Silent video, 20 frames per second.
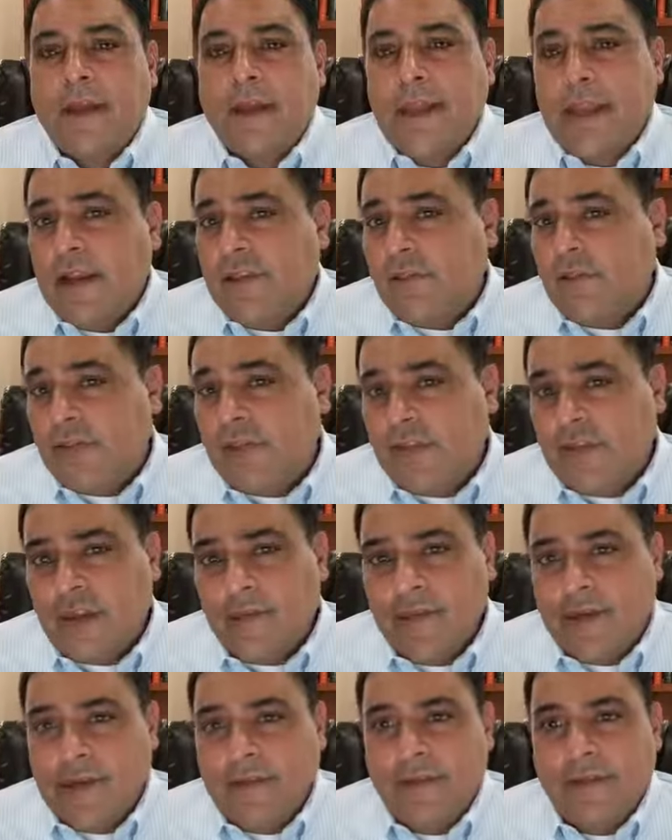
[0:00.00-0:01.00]
Yeah, for
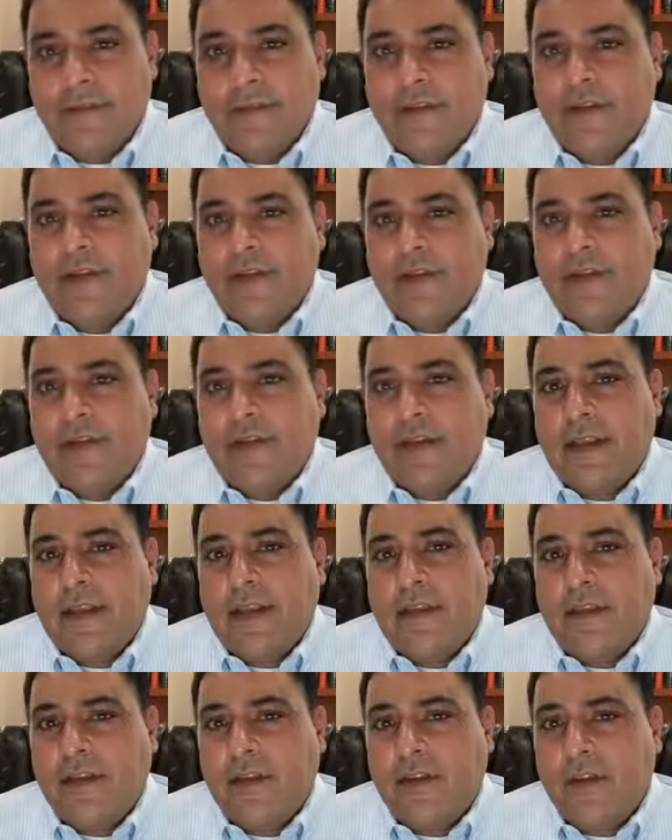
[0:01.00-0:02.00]
systemic inflammation,
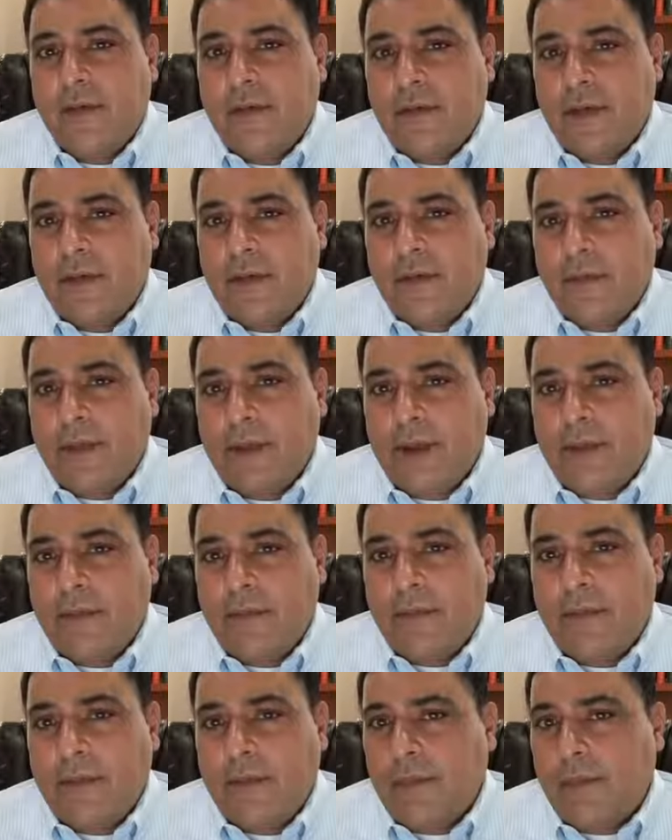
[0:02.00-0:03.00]
again, CRP,
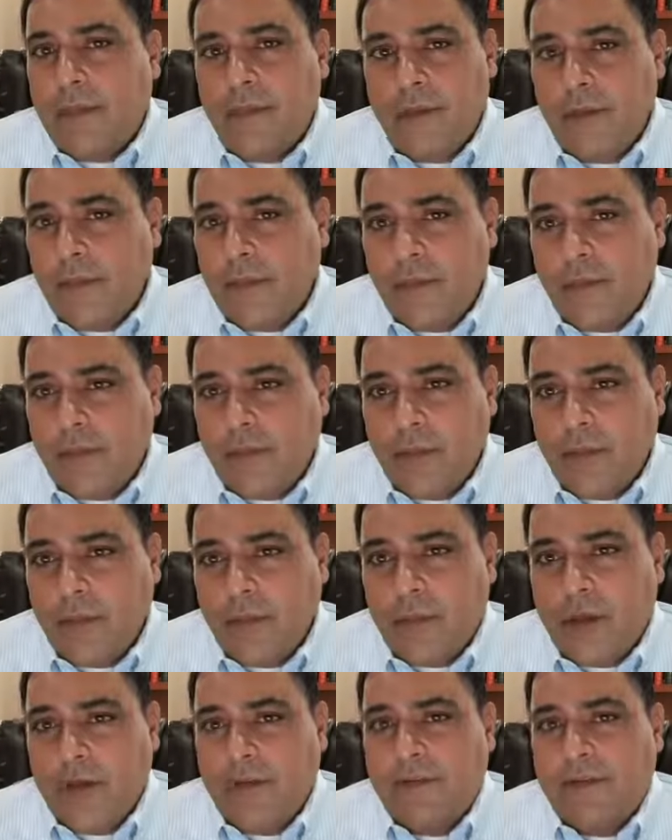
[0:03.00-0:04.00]
they're
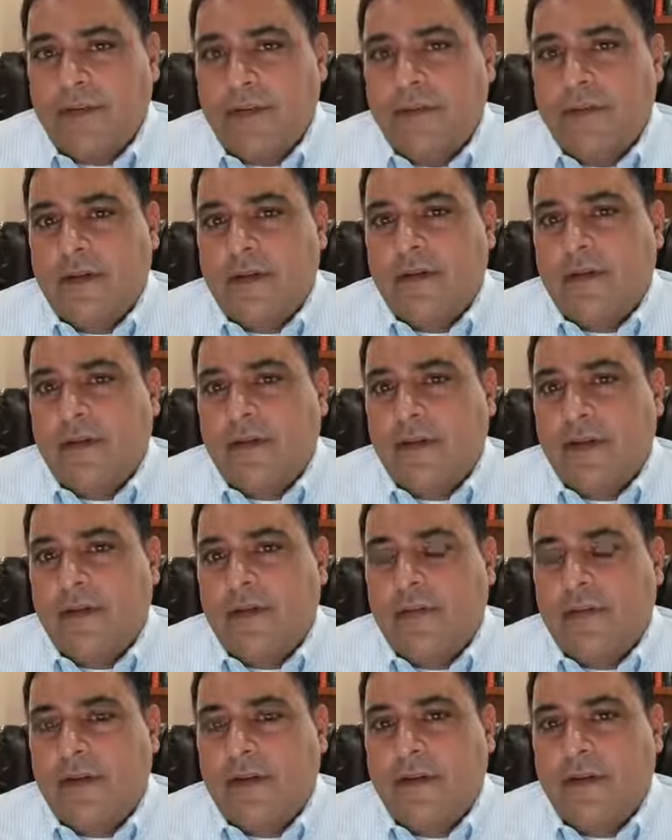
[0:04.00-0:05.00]
both part of systemic
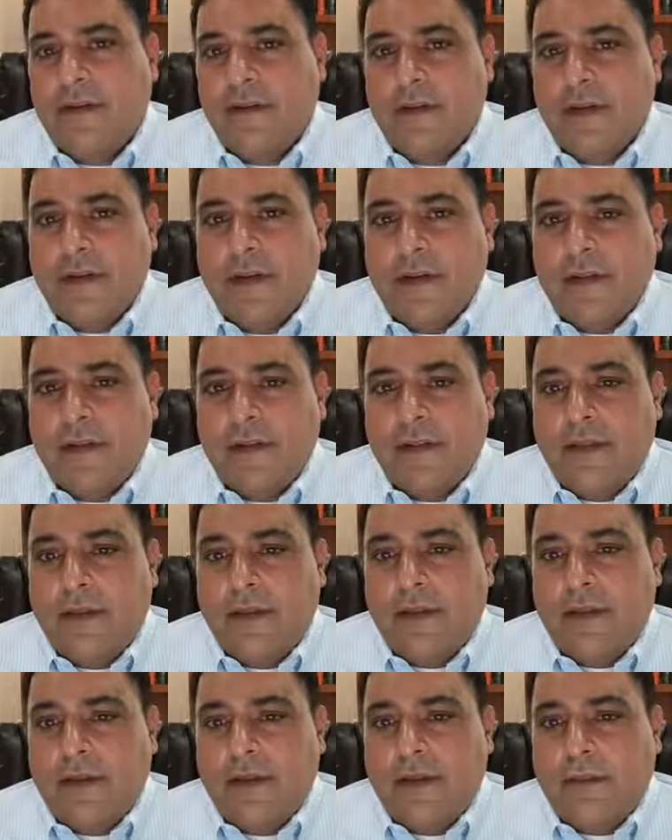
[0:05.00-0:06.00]
inflammation.
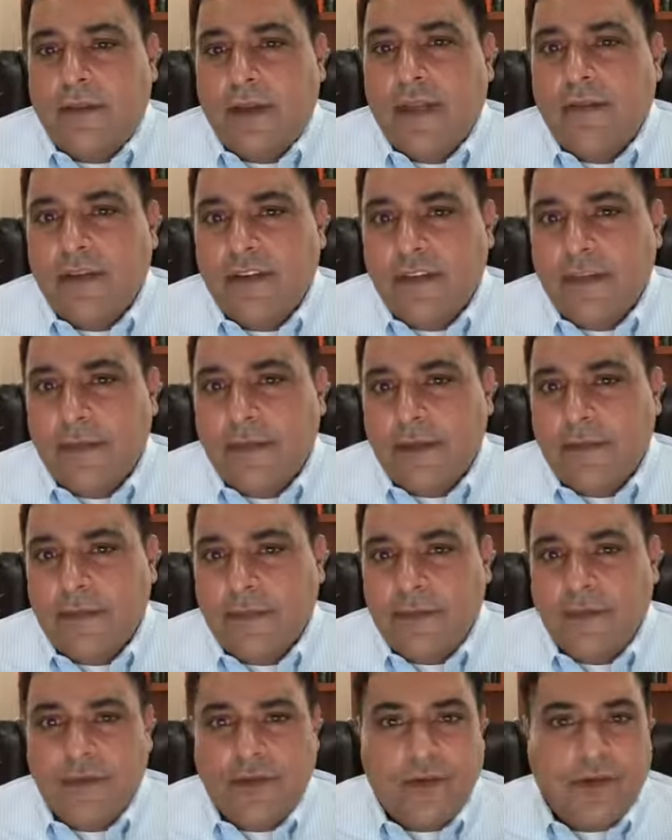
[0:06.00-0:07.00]
When you have systemic
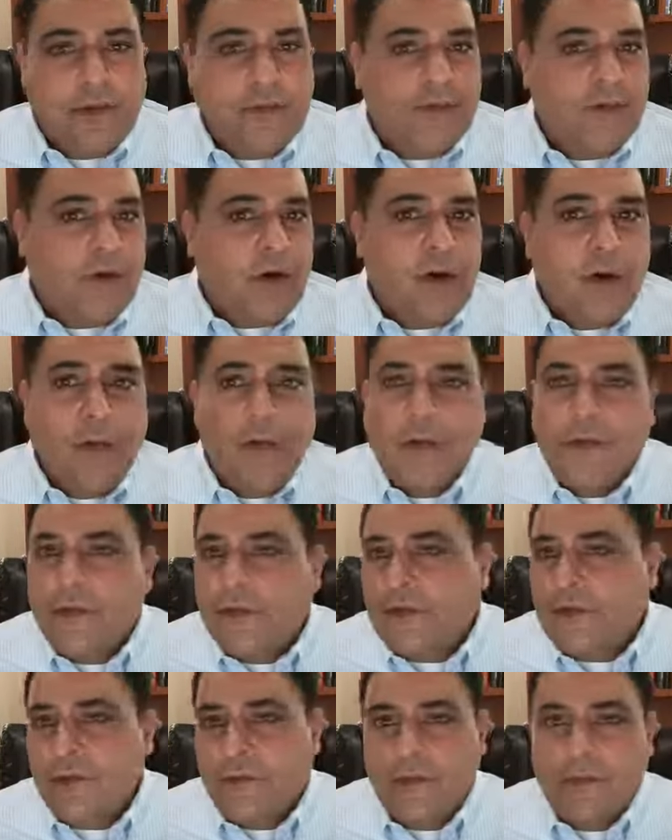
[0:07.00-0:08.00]
inflammation, you're looking for all
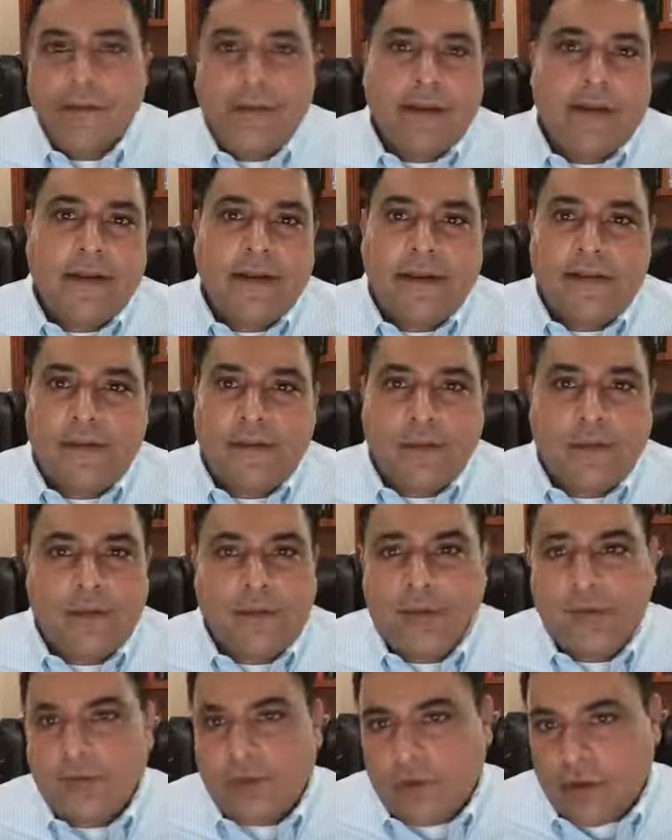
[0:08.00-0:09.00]
different
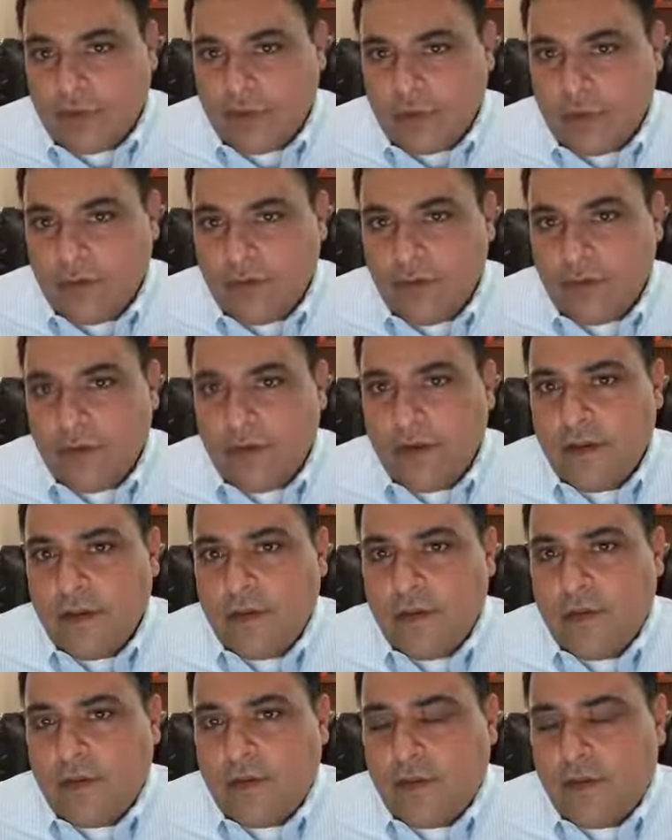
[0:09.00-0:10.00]
mechanisms and triggers.
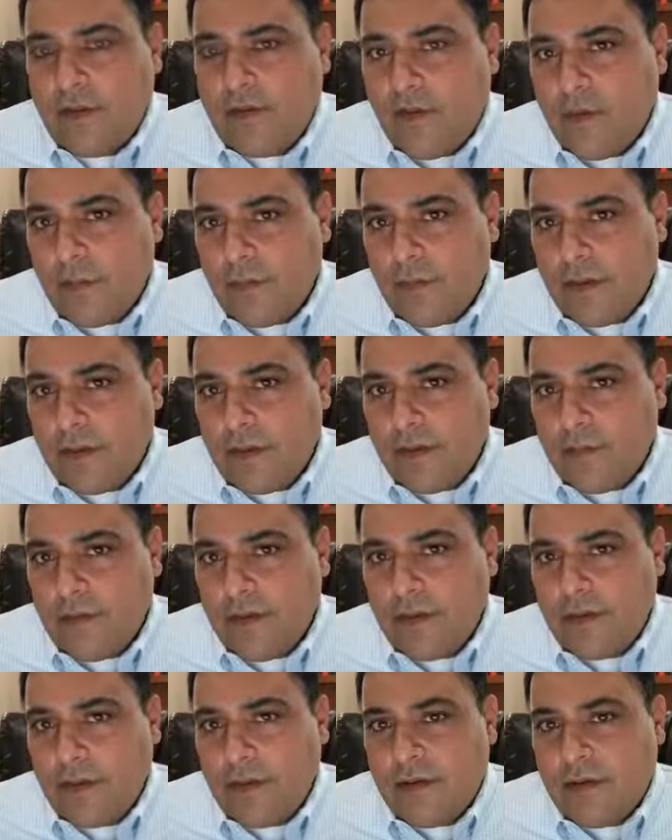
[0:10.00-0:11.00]
So CRP can
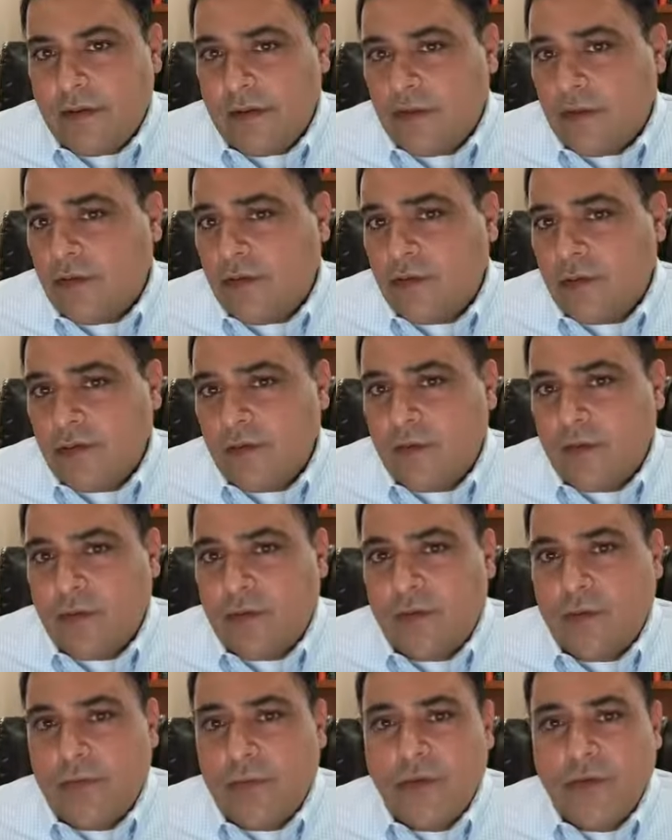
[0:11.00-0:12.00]
be a useful
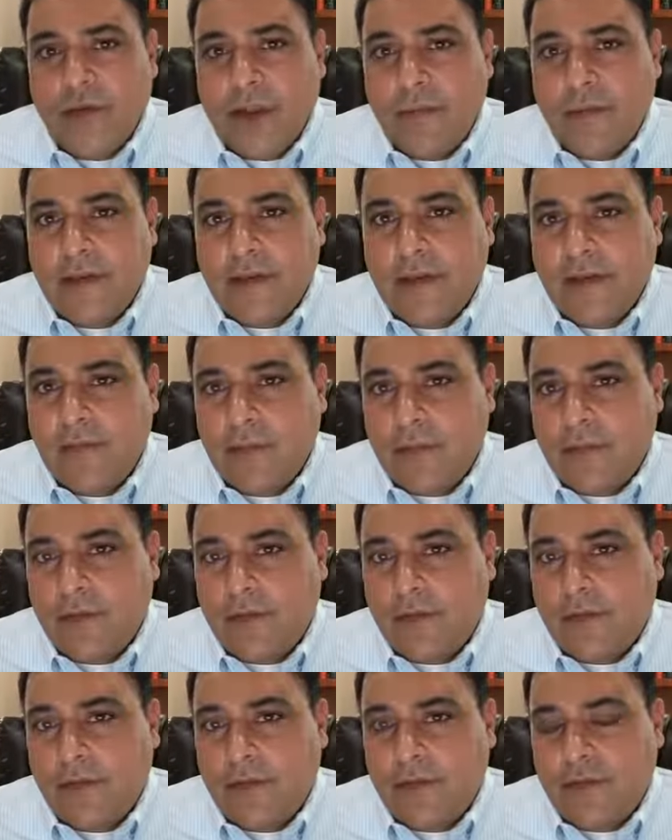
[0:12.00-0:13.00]
tool. The most common test
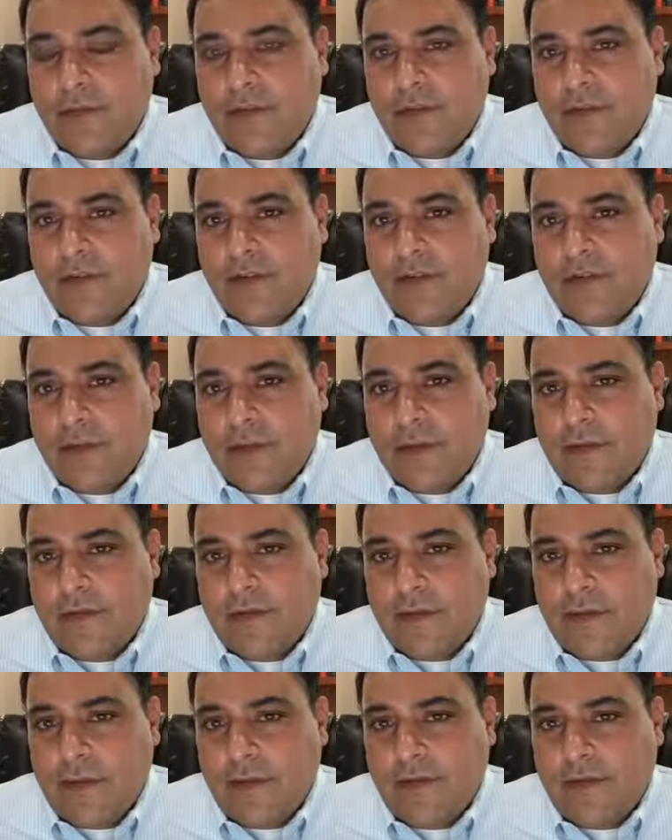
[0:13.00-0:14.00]
people are using for systemic
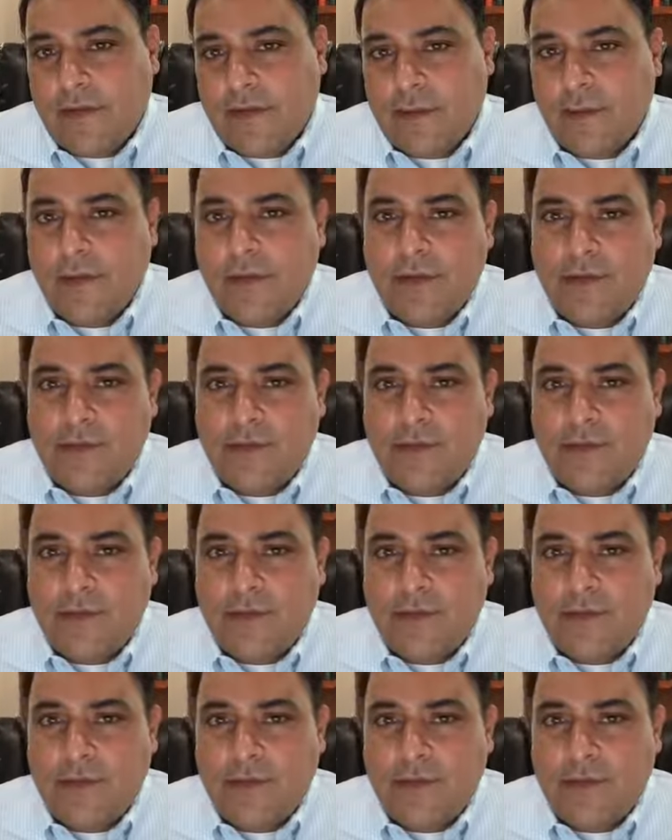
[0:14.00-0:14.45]
inflammation would be